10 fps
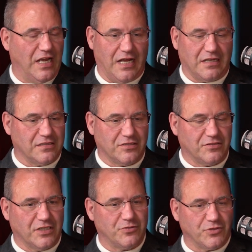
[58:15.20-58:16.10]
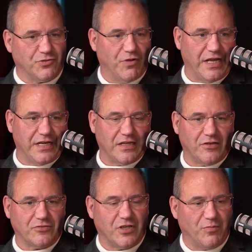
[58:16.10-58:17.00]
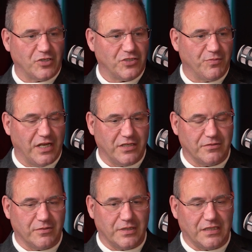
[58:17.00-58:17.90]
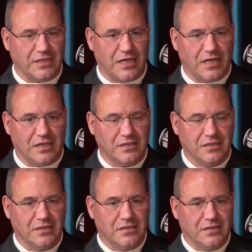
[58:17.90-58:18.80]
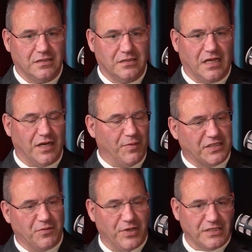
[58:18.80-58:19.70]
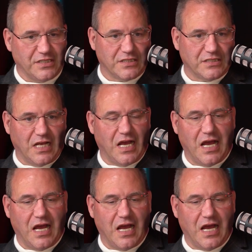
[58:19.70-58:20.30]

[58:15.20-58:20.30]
Yeah, this was great. I learned so much about you and about the business.